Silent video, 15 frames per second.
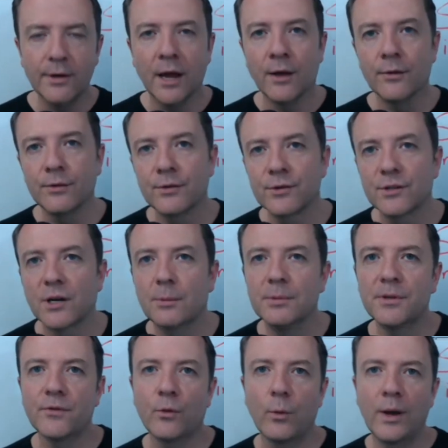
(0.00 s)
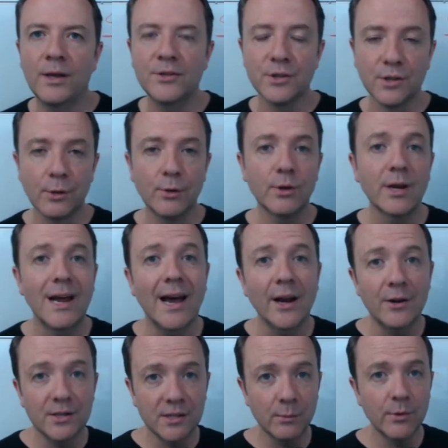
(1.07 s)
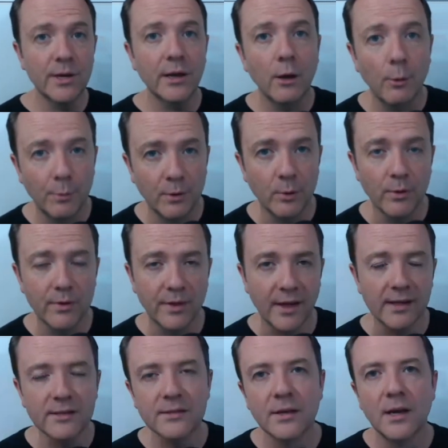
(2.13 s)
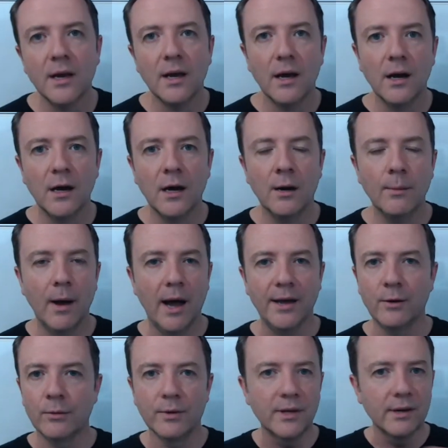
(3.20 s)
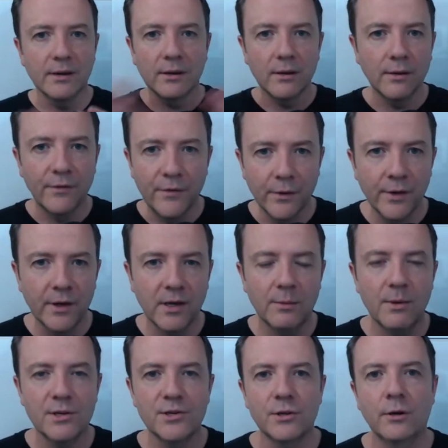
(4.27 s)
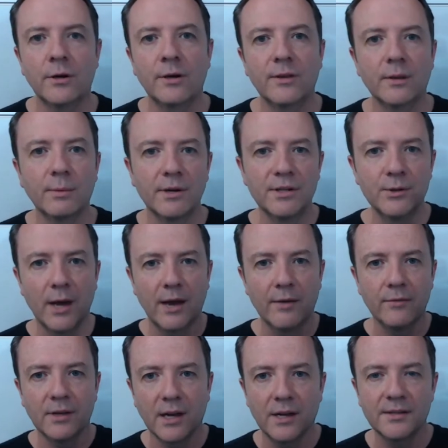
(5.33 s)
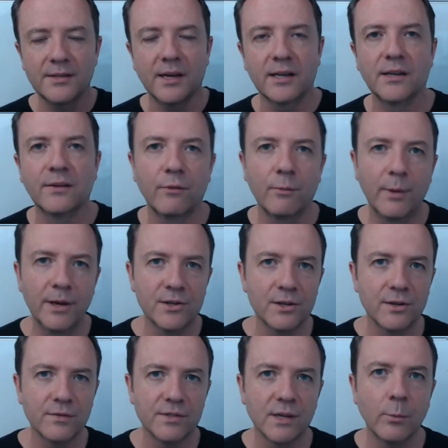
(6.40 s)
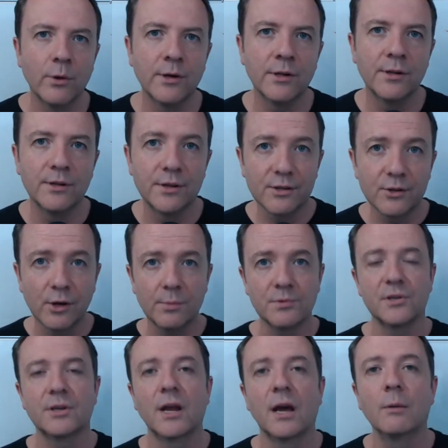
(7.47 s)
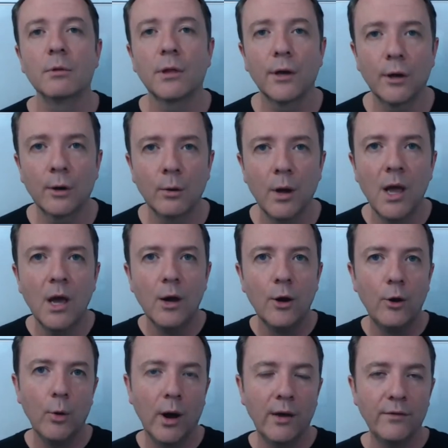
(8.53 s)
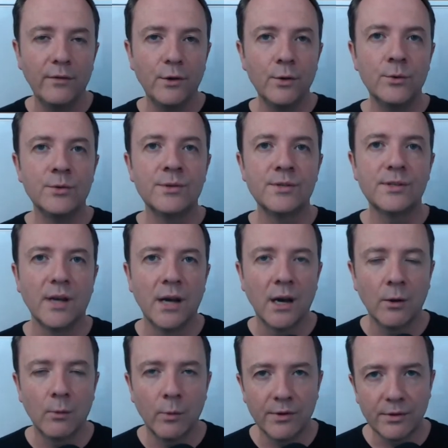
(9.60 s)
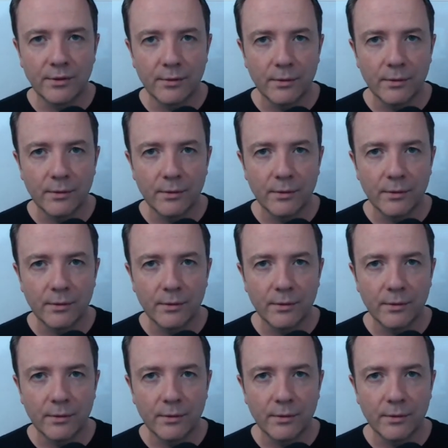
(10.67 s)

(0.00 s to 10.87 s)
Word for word: Now, there's a couple different ways you can do it. You can hire someone to help you with that. Um, I don't get an affiliate commission or anything, but I do have the contact information of someone in the description down below who I've used uh, with.